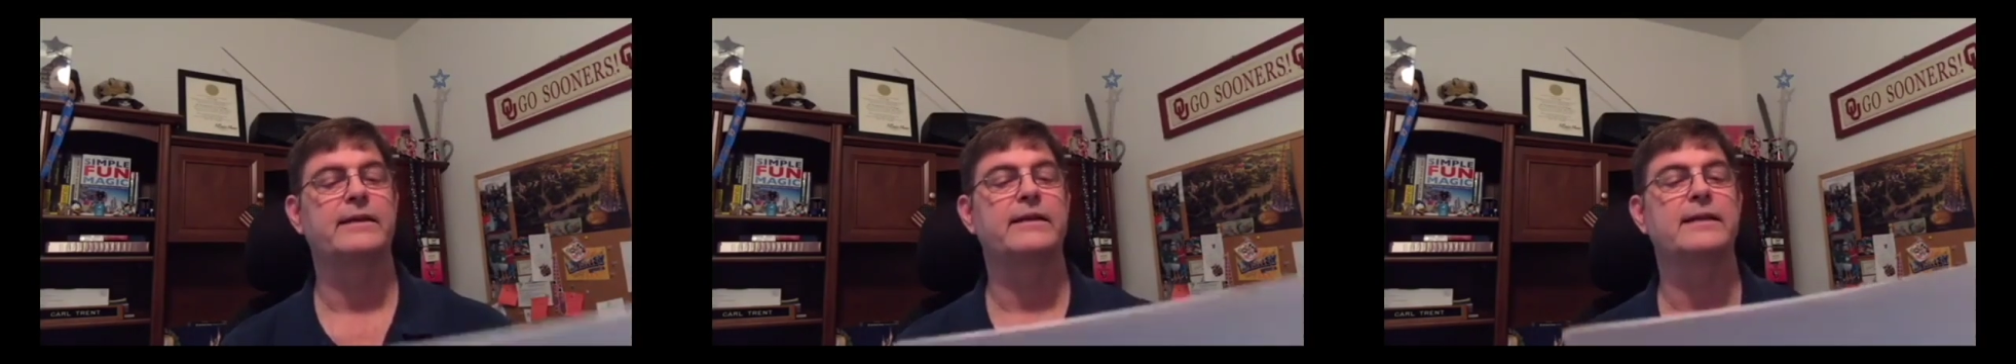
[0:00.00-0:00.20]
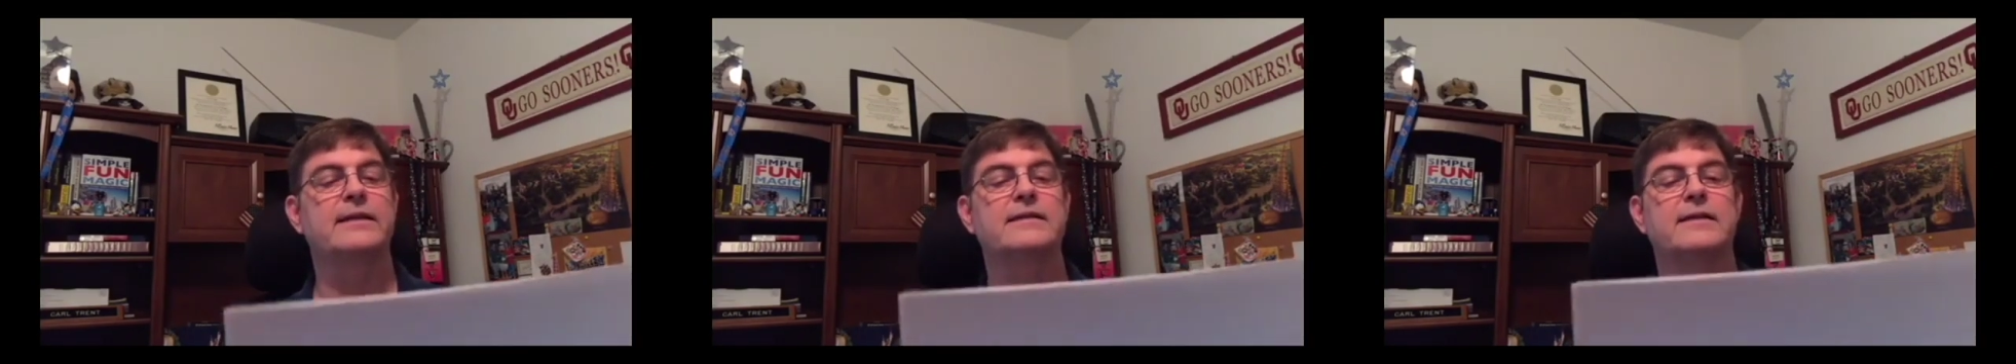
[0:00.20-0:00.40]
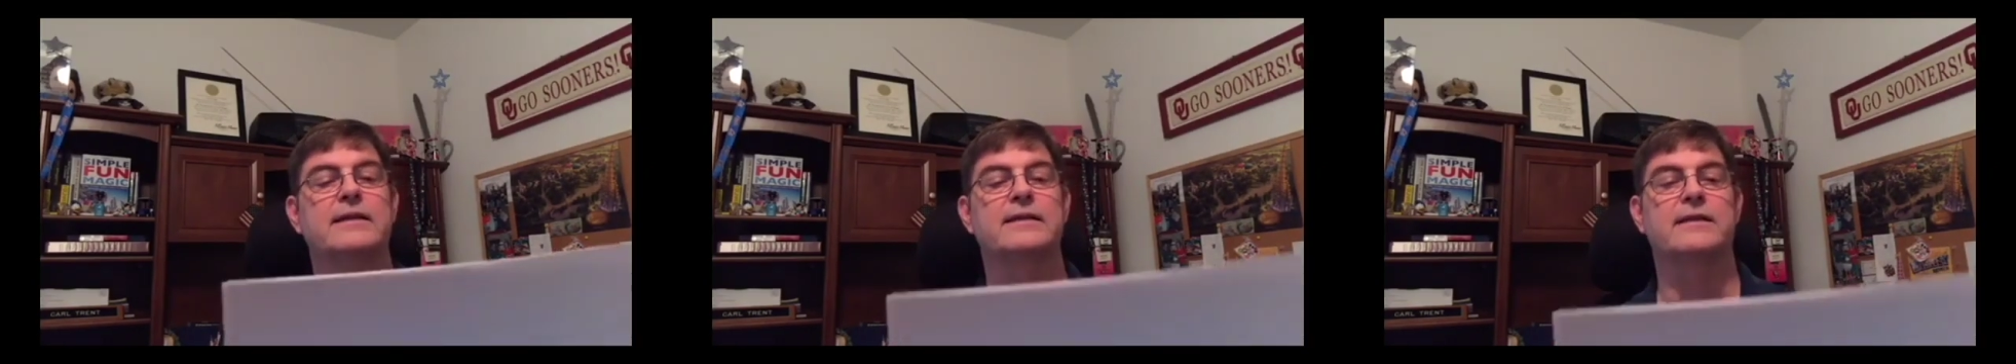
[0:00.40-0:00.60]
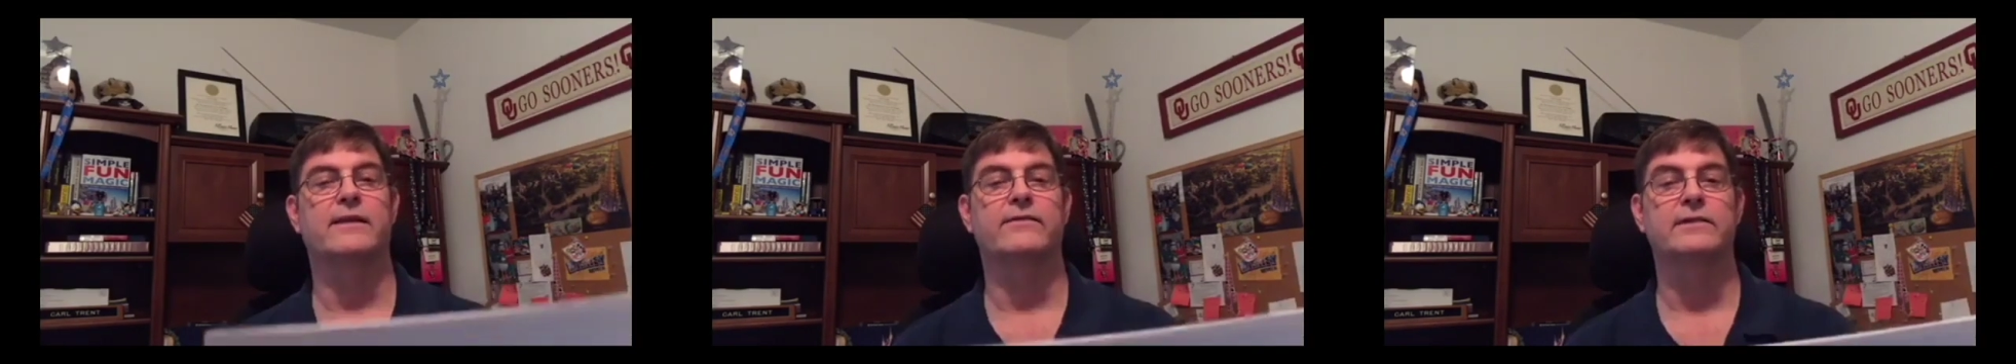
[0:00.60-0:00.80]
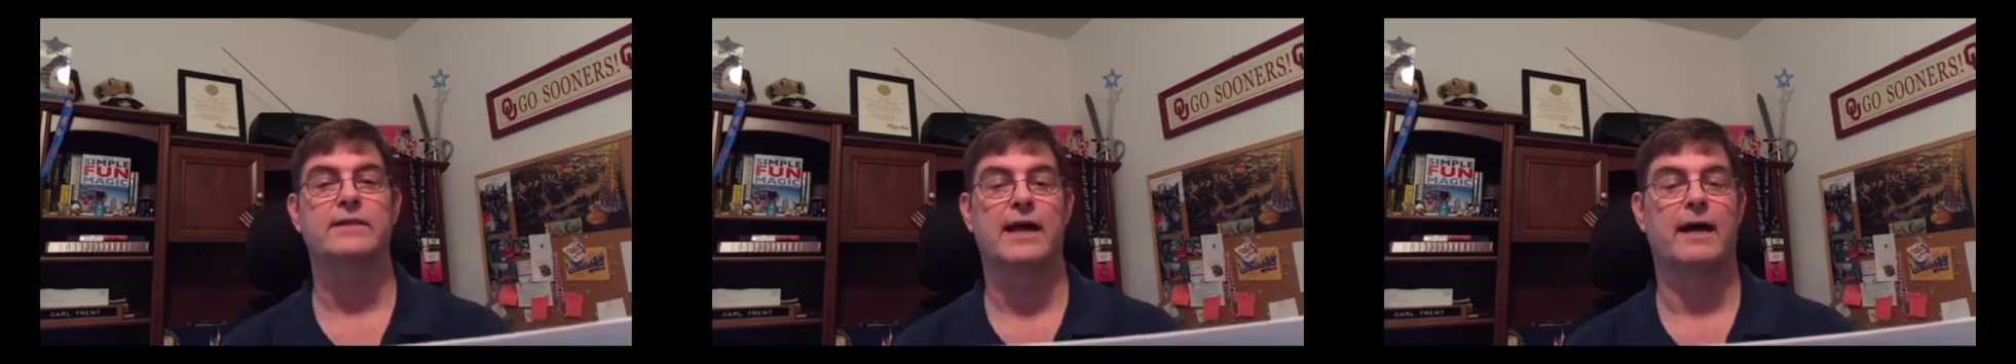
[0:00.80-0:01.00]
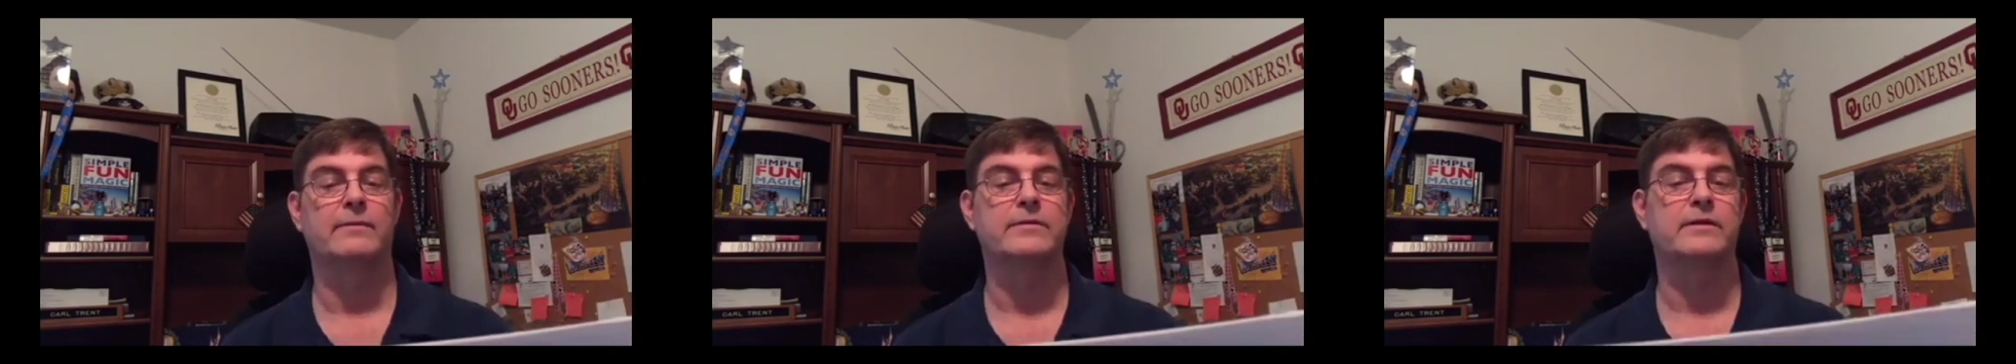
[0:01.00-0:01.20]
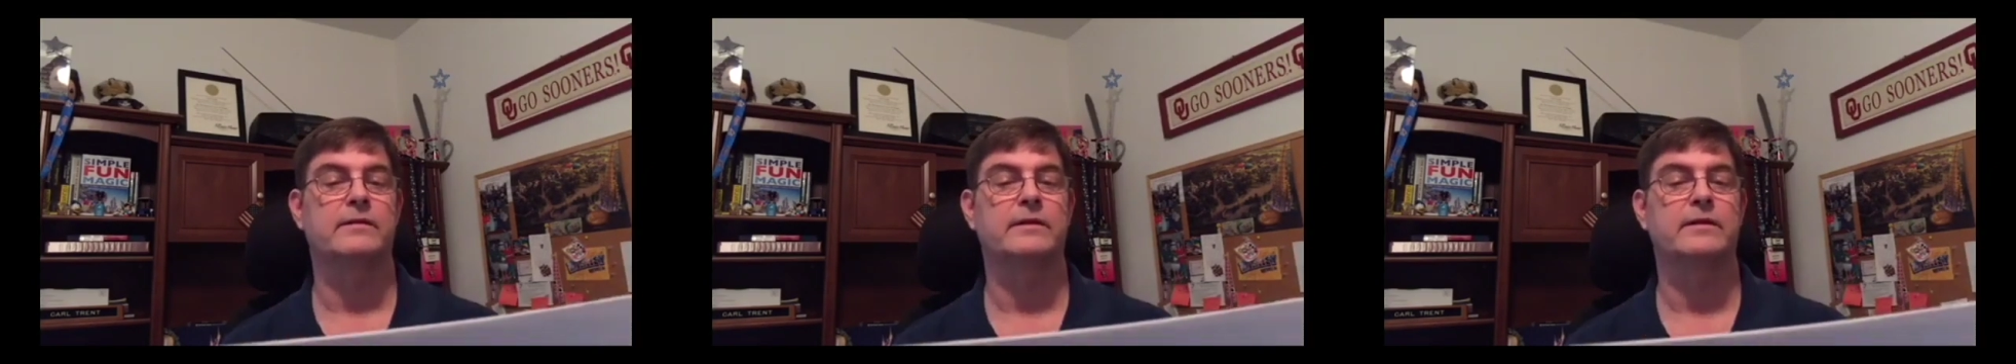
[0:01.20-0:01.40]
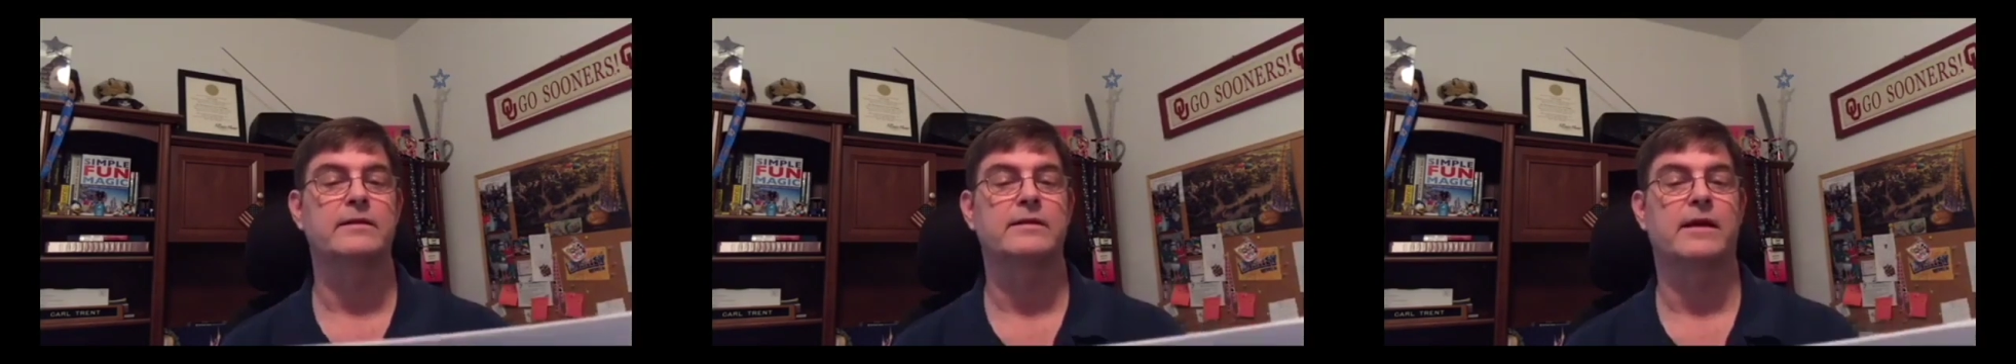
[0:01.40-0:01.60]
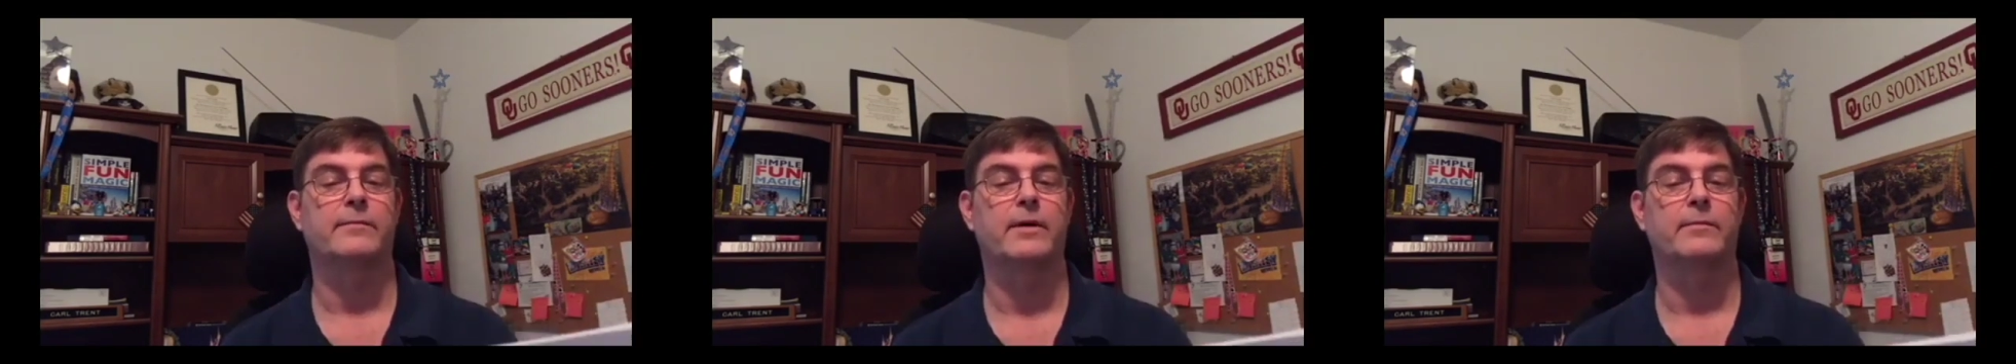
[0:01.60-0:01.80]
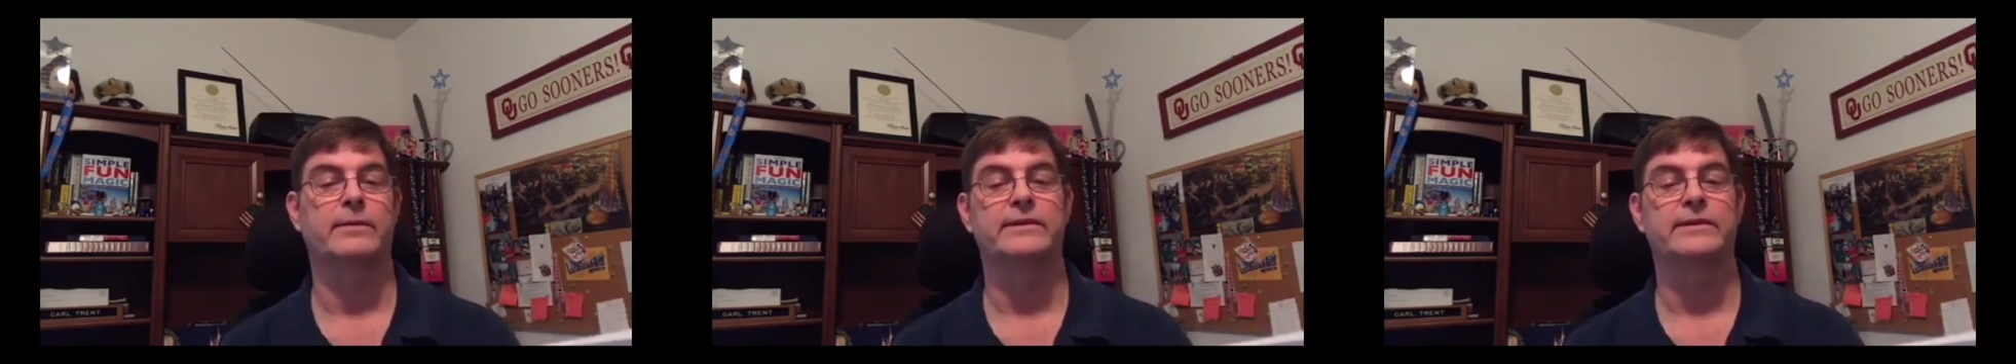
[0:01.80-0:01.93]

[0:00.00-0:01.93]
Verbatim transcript: to Disney several times during the summer,